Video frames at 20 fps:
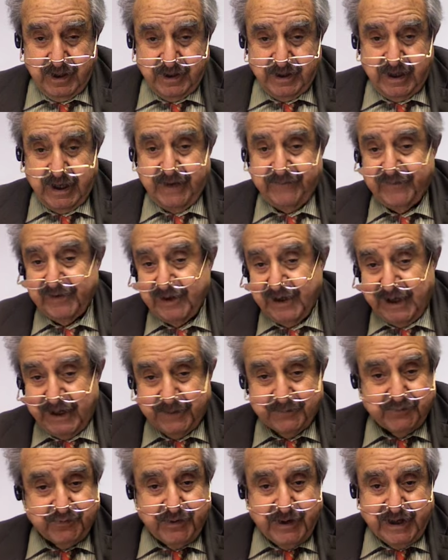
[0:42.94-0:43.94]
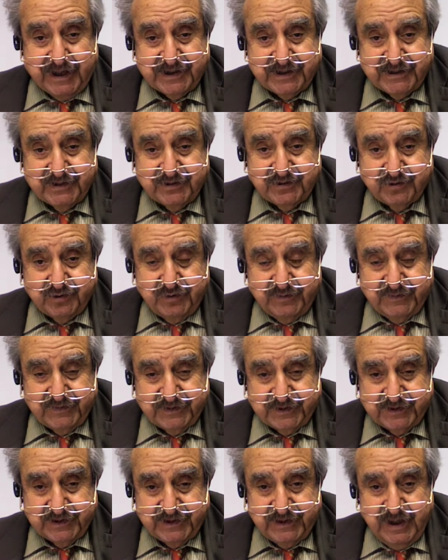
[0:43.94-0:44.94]
You have a lot of products and
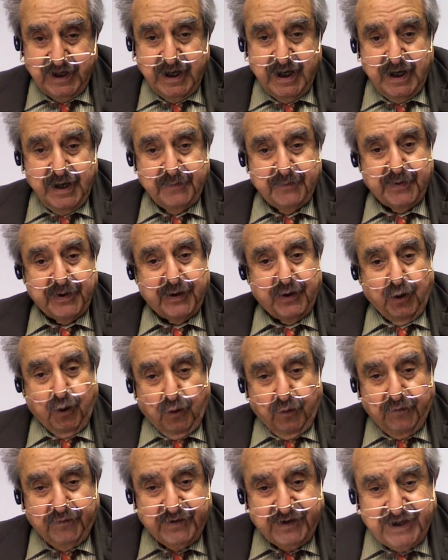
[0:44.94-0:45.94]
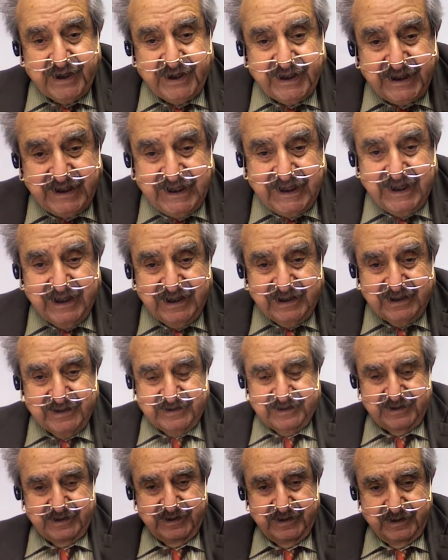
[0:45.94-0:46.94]
services, but over the
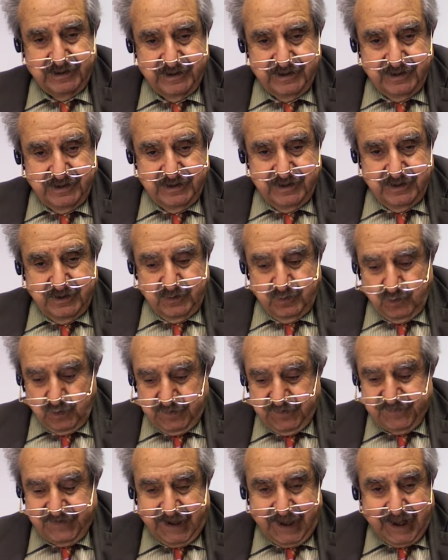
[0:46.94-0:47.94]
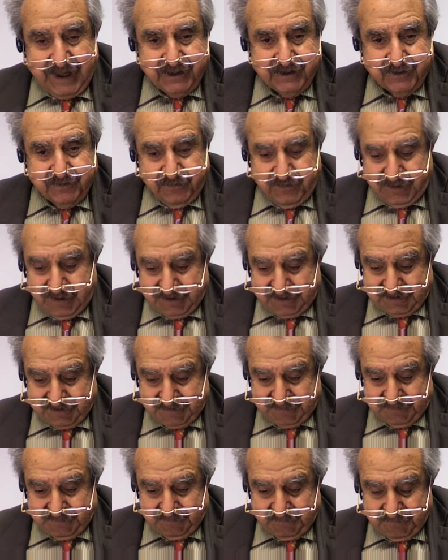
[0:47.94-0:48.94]
years, we've categorized
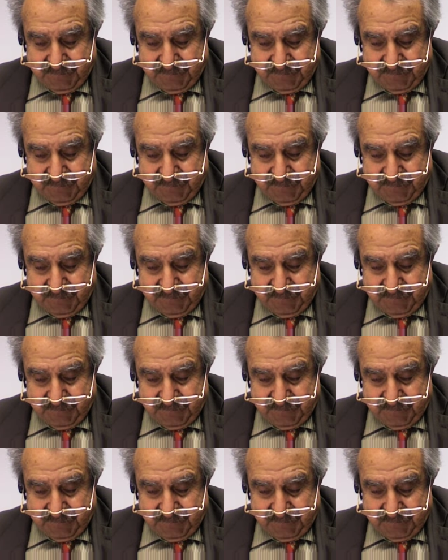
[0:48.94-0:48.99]
them.